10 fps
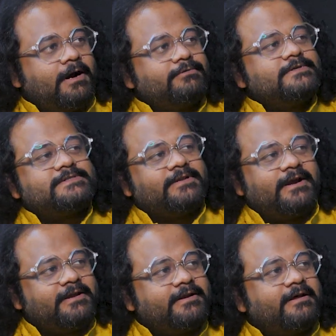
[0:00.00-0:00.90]
How this
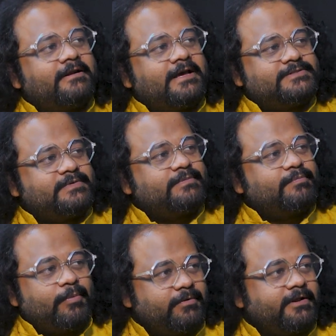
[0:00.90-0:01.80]
slide guitar has been
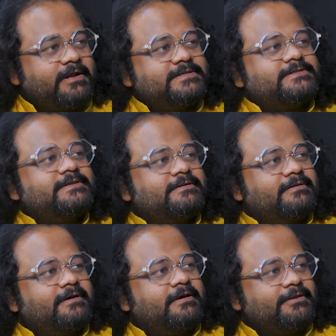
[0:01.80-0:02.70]
popularized
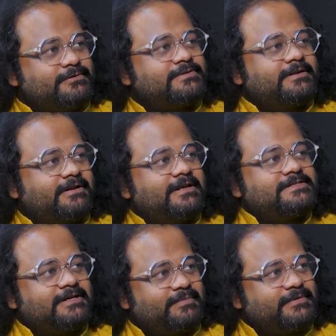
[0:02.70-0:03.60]
in Hindustani
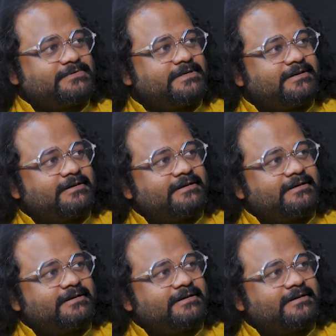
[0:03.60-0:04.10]
classical music?